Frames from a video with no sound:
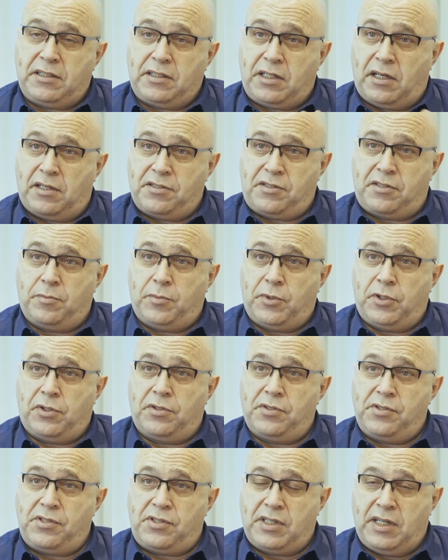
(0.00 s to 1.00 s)
that
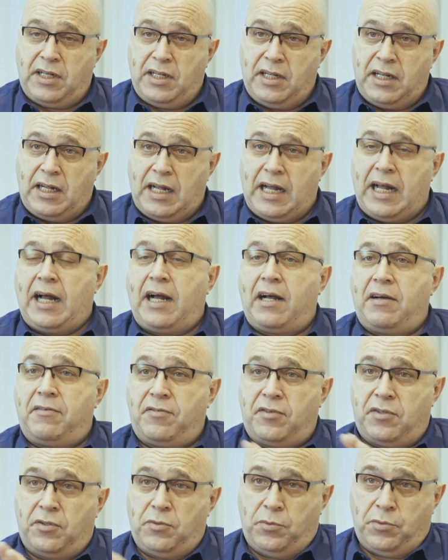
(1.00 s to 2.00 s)
customers
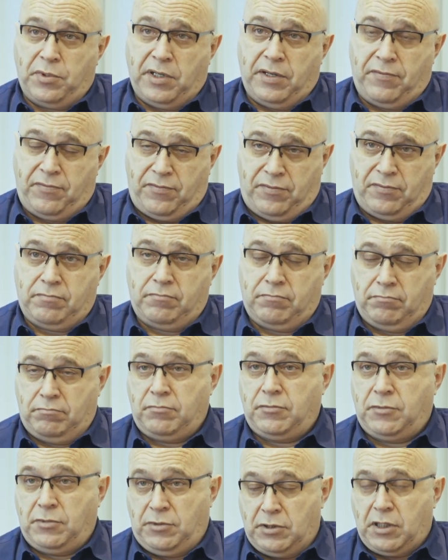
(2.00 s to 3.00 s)
have with
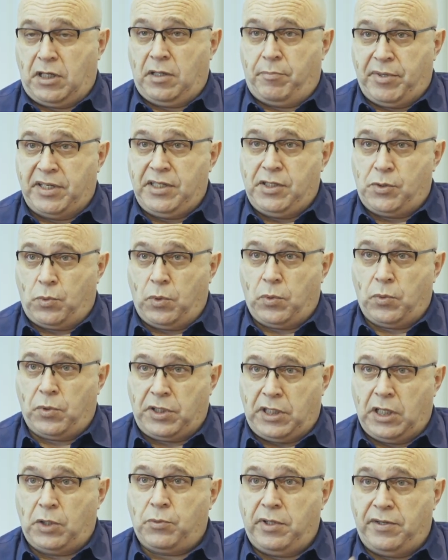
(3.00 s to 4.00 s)
the companies we're
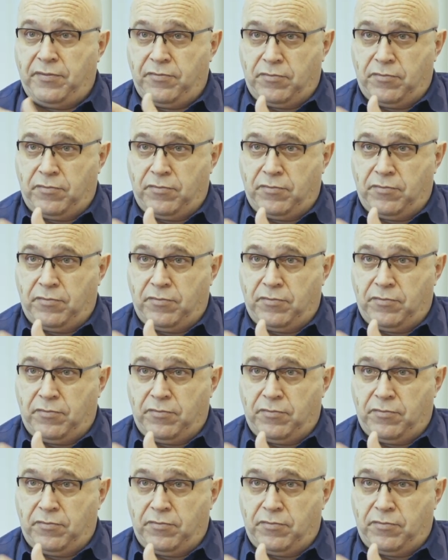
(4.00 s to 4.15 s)
working